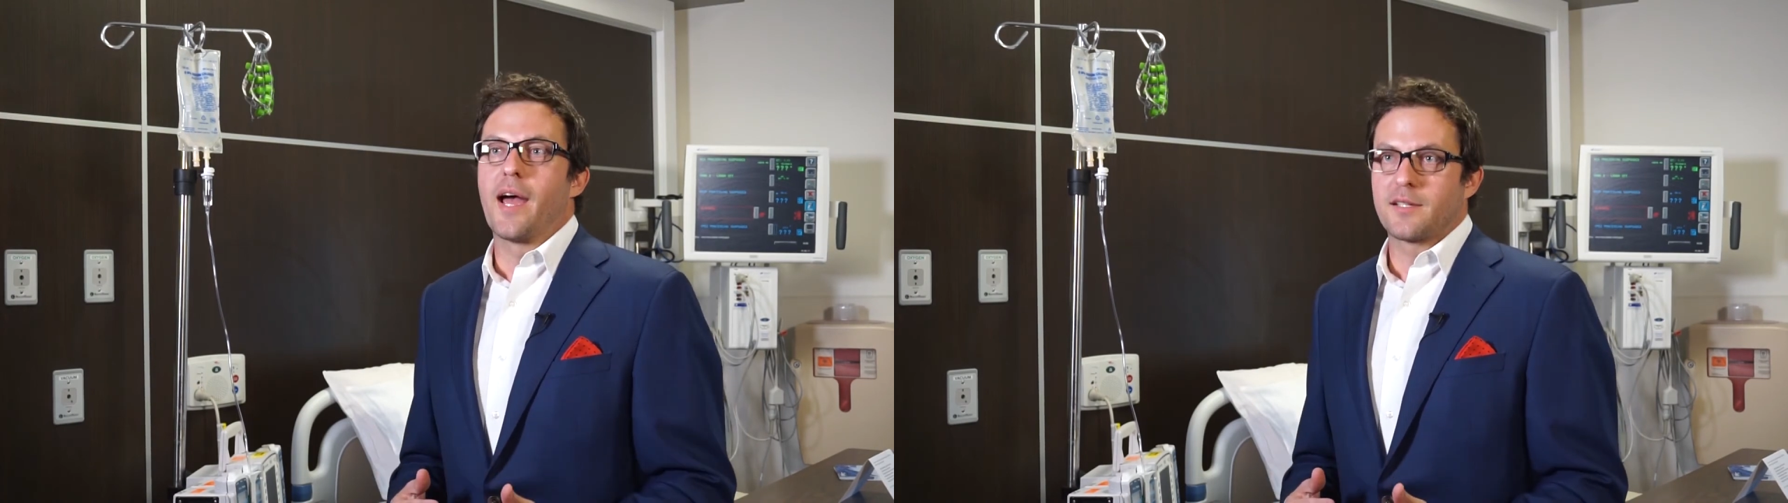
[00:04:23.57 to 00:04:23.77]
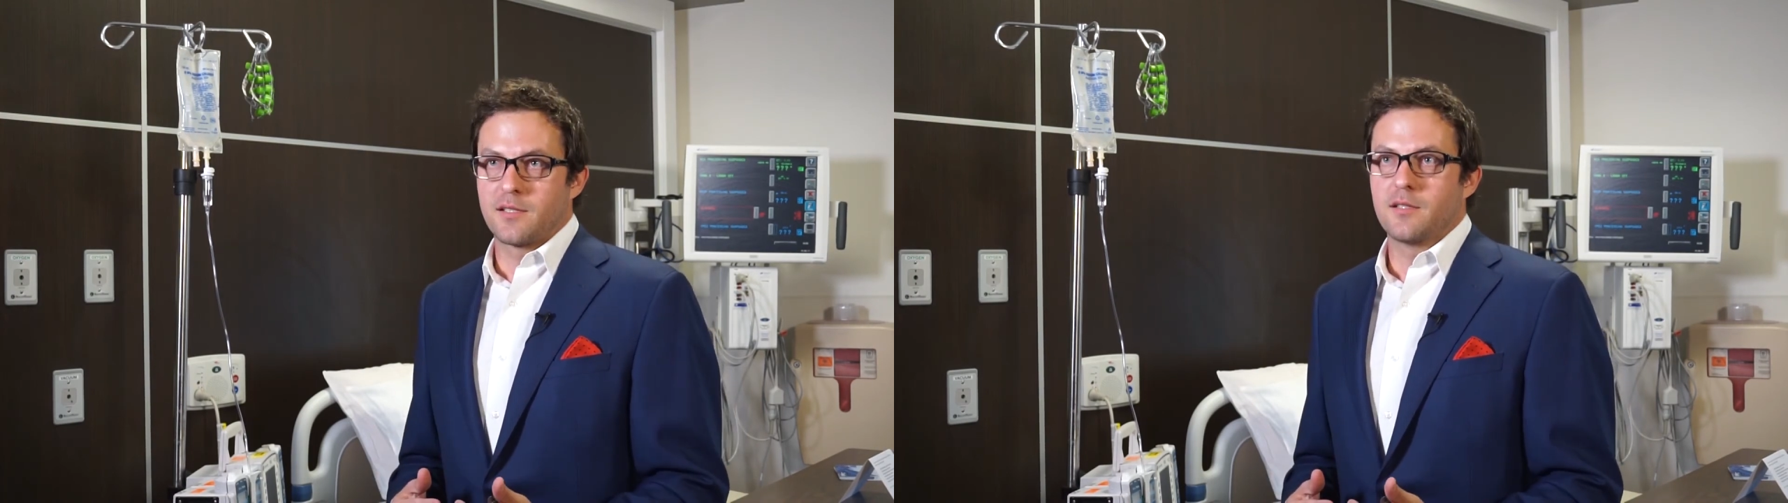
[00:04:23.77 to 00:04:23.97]

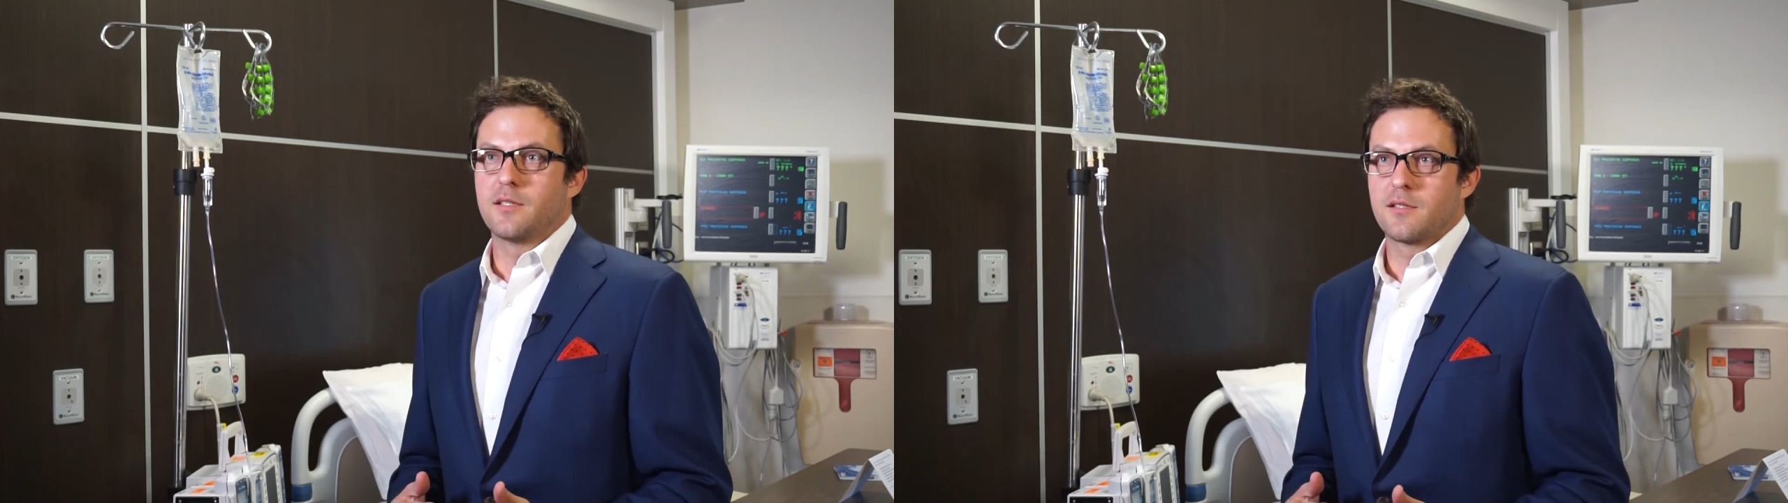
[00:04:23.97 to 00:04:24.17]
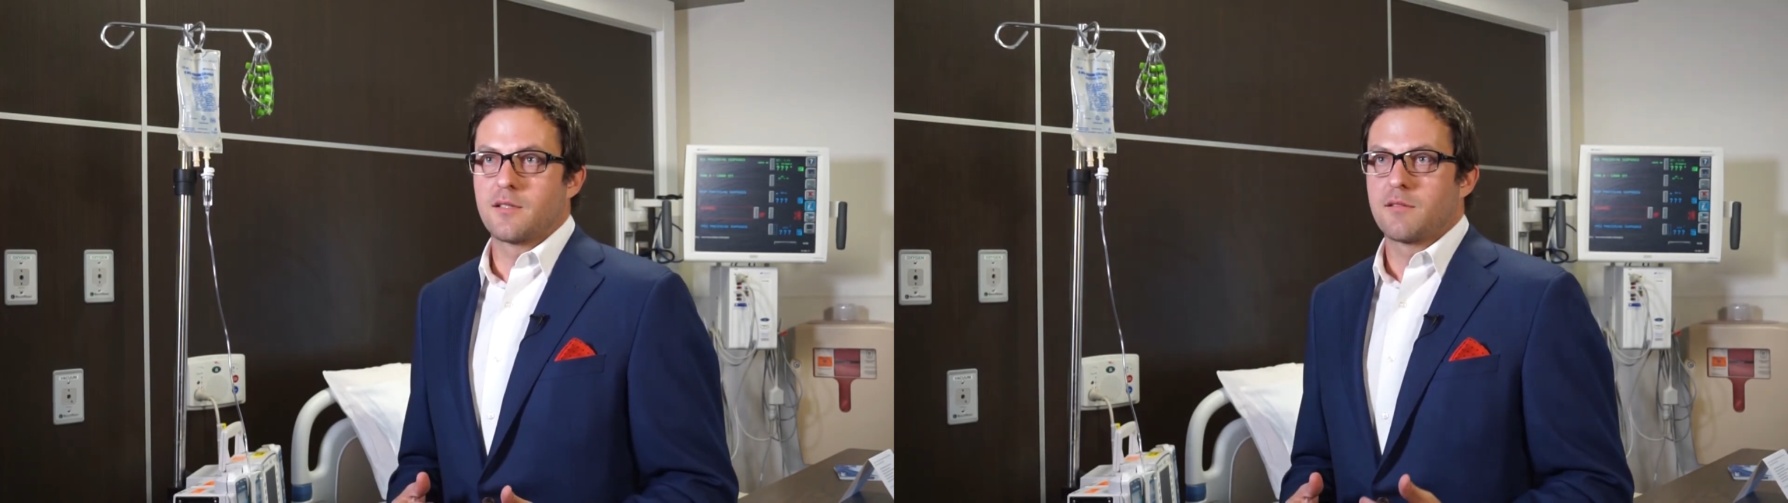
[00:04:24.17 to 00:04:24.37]

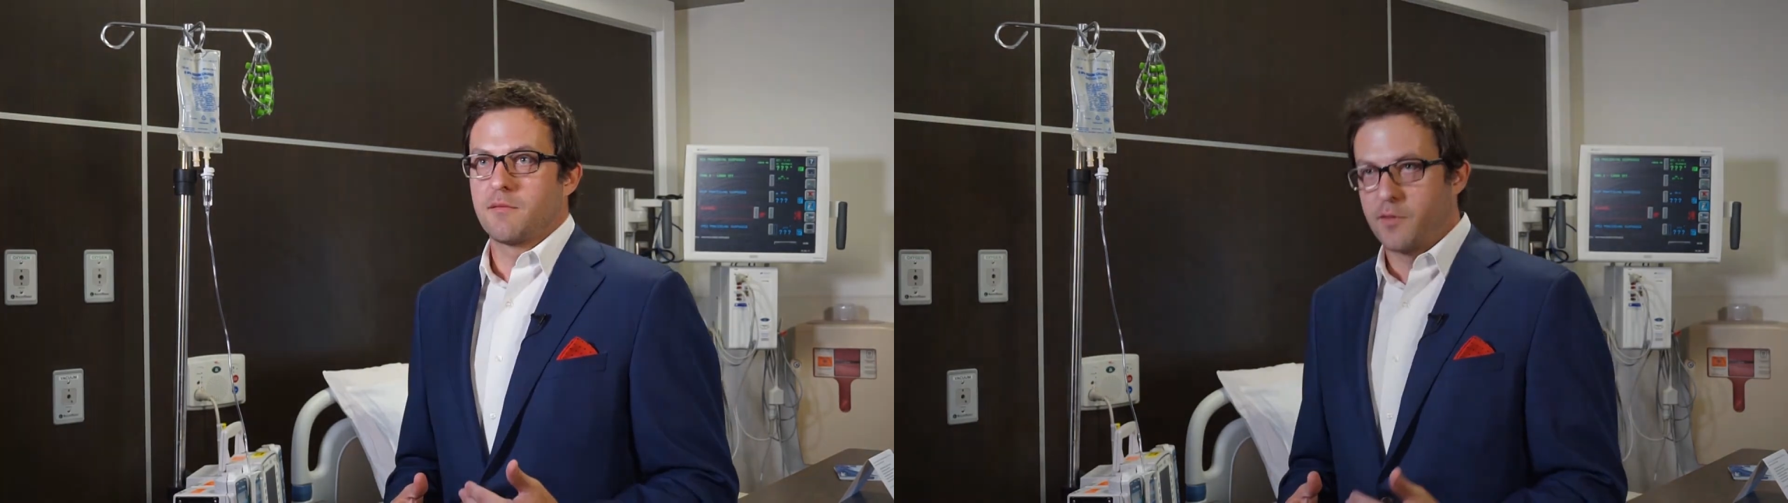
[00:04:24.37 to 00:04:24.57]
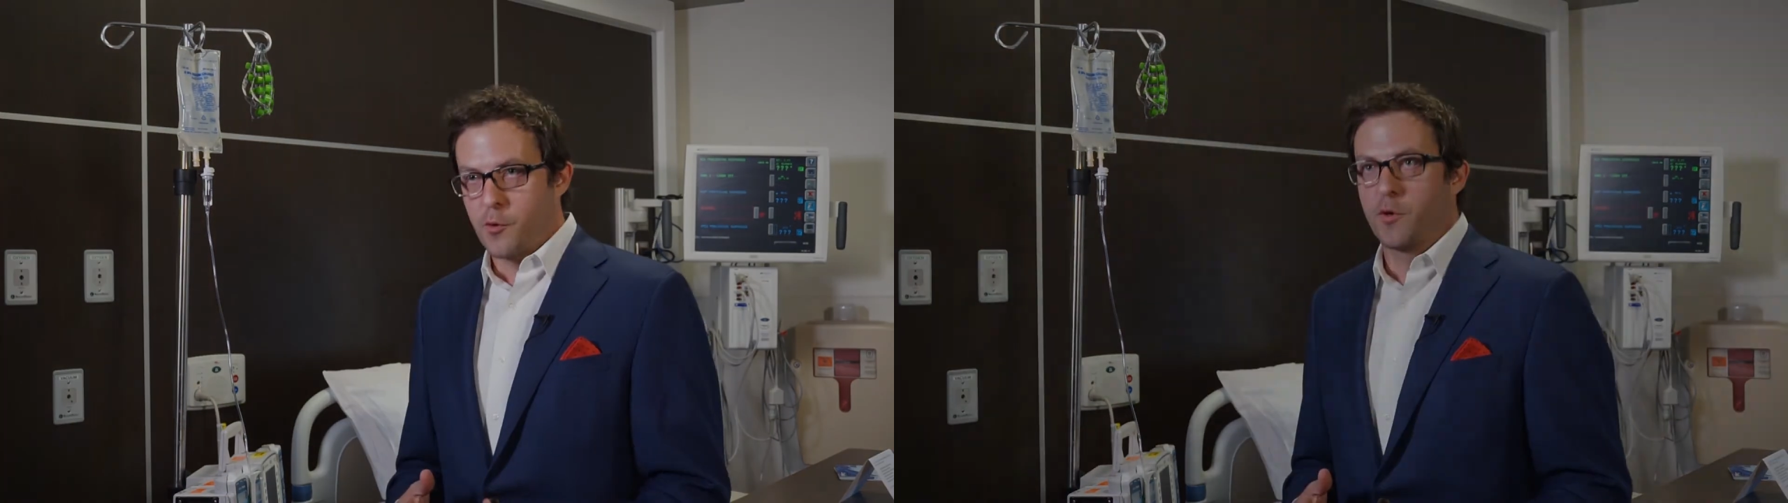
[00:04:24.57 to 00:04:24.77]
excellence
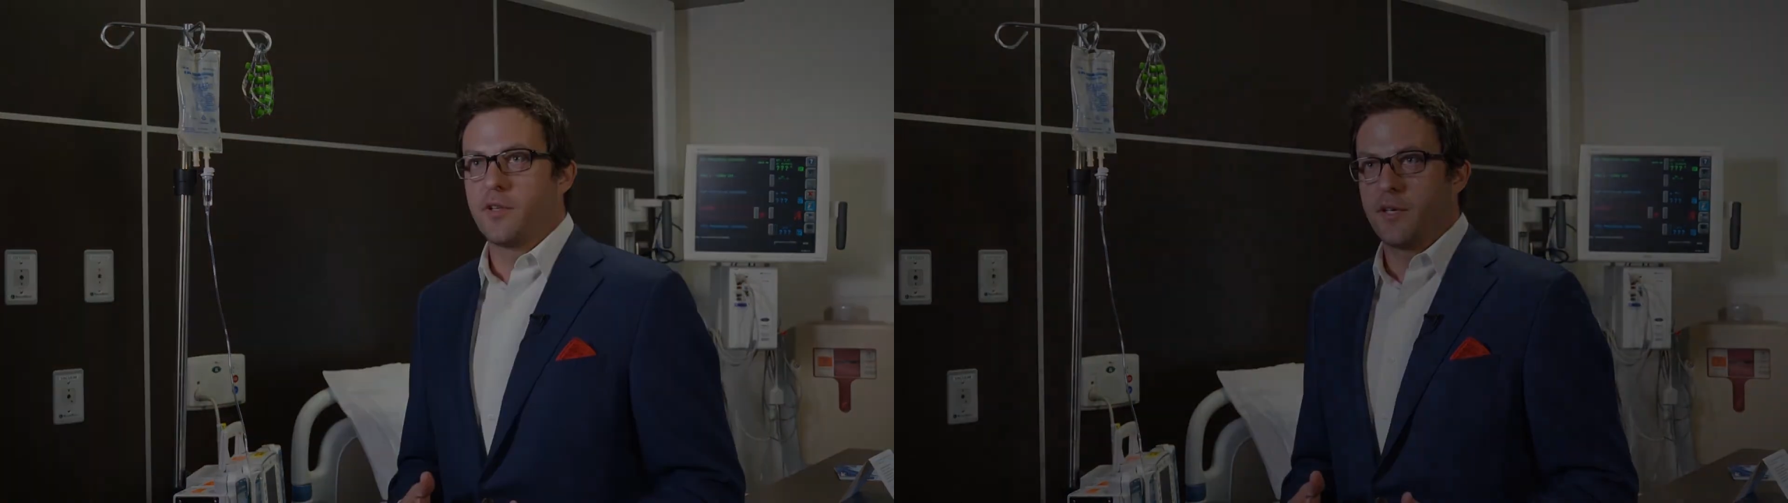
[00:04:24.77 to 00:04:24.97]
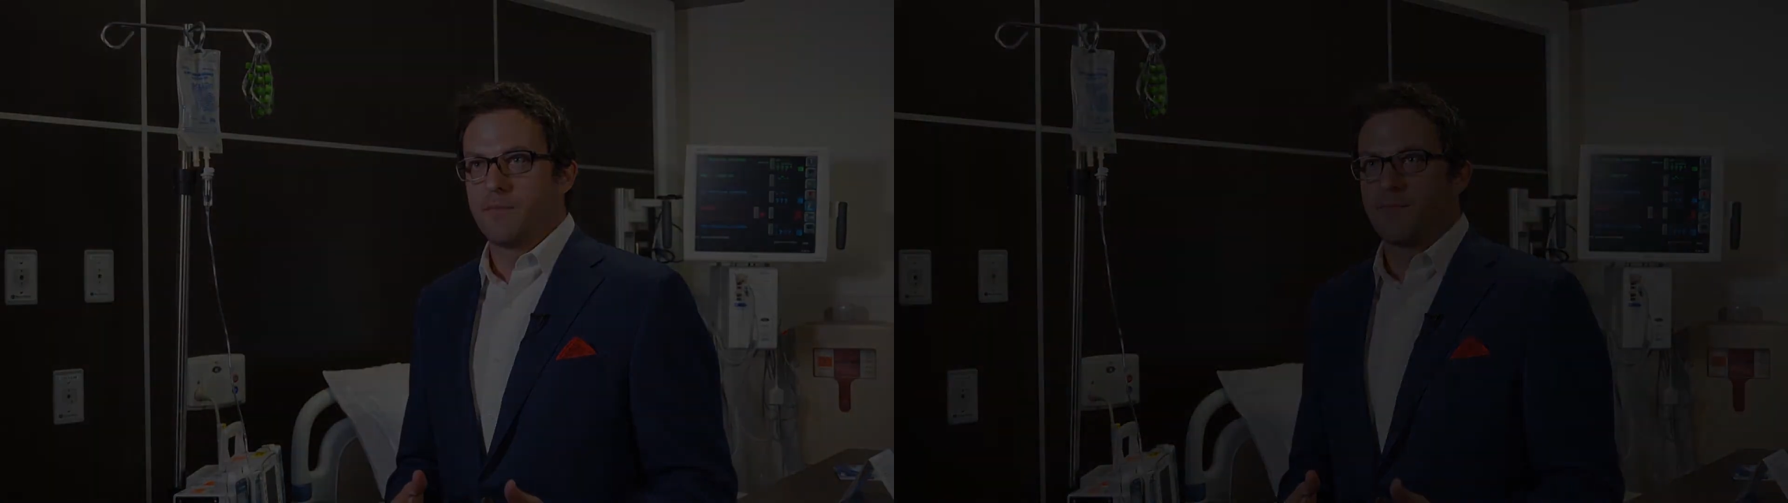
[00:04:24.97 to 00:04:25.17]
locally.